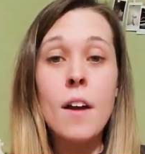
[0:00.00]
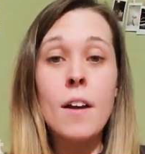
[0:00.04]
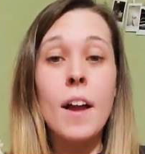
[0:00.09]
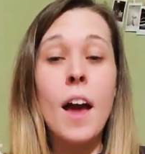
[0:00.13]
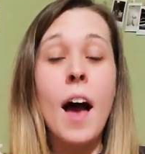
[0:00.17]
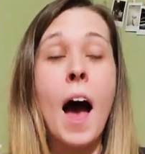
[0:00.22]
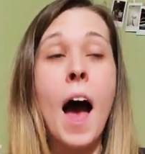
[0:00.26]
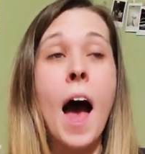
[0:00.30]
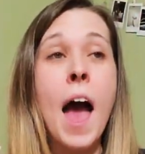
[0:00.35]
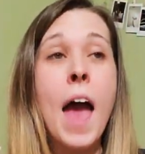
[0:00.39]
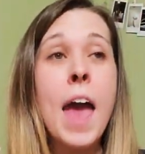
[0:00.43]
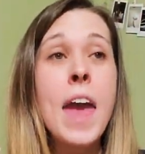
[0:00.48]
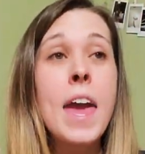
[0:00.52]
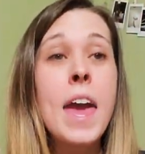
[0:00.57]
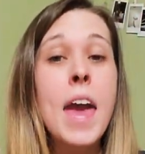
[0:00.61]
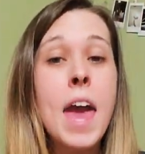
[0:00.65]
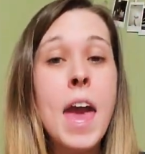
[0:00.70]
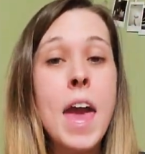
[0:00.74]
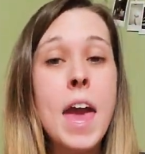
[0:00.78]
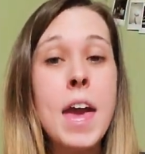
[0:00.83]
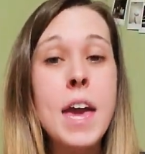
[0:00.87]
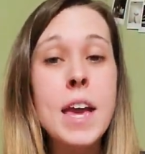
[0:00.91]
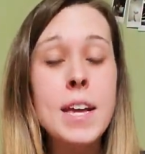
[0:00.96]
I
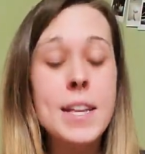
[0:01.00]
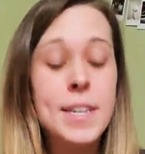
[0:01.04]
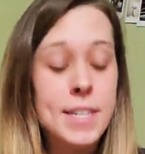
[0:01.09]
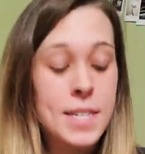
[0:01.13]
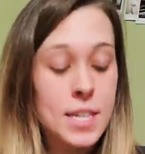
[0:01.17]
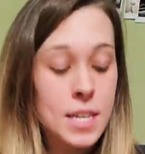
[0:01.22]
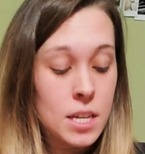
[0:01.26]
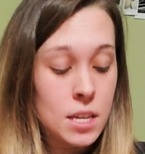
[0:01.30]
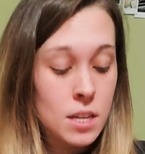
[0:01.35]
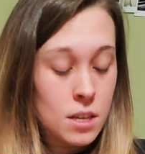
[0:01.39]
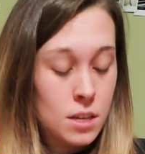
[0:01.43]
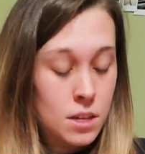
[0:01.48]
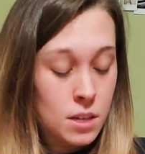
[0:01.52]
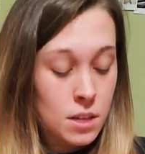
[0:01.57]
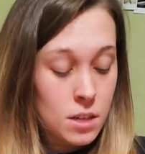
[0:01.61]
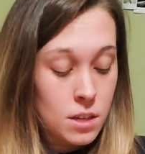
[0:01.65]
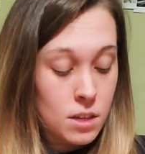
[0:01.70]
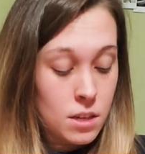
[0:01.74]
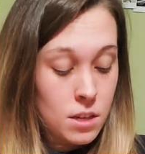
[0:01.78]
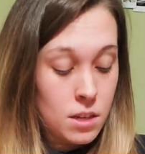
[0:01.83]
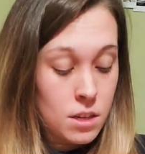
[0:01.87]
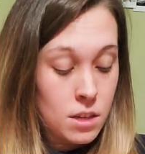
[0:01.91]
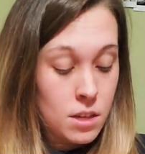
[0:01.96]
ate
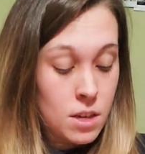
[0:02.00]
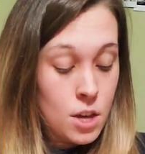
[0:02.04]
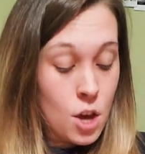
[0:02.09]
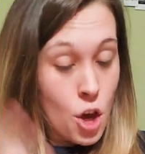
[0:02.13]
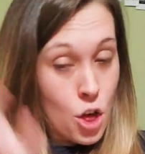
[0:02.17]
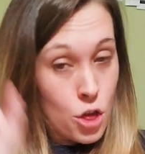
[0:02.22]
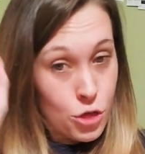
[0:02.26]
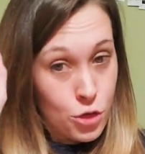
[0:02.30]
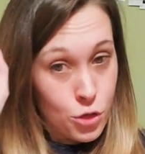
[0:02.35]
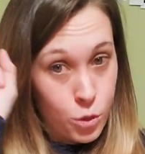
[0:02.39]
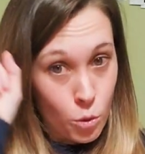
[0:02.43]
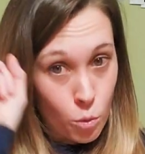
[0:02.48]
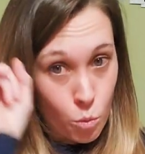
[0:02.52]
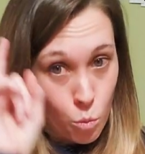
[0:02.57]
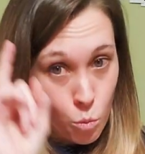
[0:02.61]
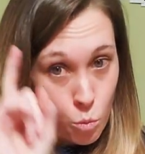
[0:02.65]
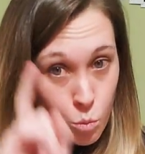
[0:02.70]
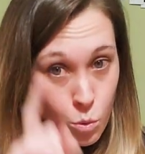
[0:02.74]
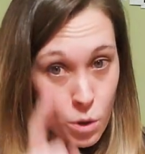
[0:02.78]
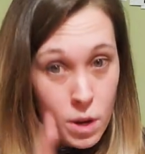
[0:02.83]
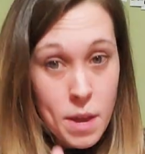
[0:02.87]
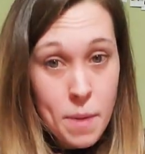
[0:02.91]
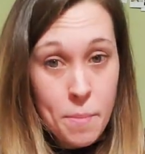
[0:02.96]

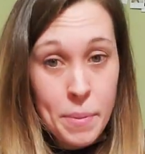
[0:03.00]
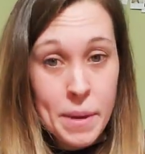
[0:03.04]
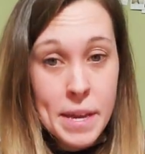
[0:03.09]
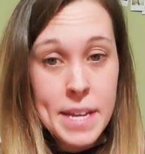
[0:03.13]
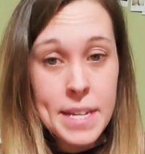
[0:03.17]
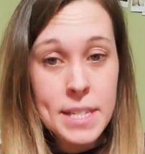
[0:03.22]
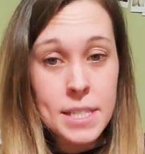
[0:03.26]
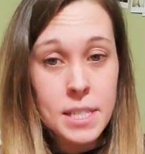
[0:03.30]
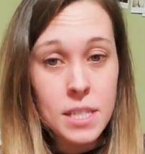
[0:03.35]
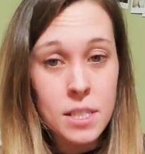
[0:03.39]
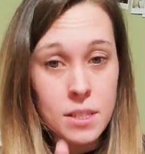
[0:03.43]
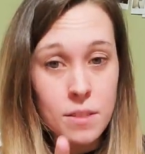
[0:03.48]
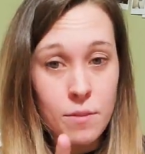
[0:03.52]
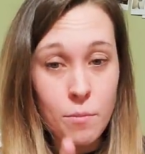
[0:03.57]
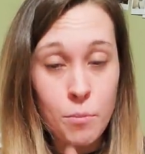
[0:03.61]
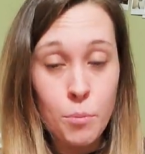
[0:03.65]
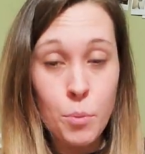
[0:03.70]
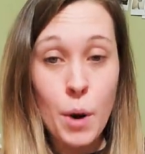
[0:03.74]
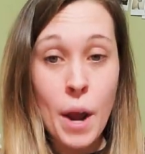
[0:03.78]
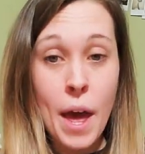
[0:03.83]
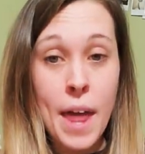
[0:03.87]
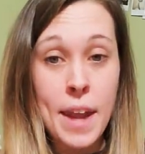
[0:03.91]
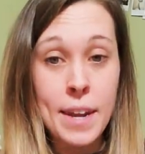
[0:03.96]
3 pieces of
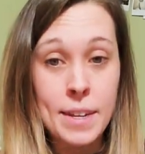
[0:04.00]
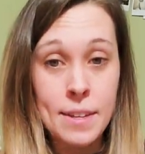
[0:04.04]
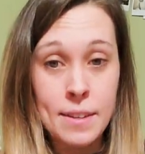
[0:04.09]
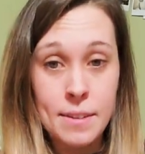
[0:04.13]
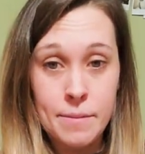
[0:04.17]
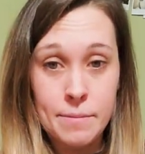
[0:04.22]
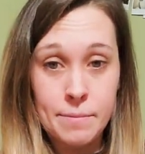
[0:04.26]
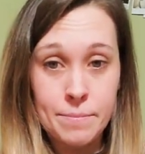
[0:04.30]
bread.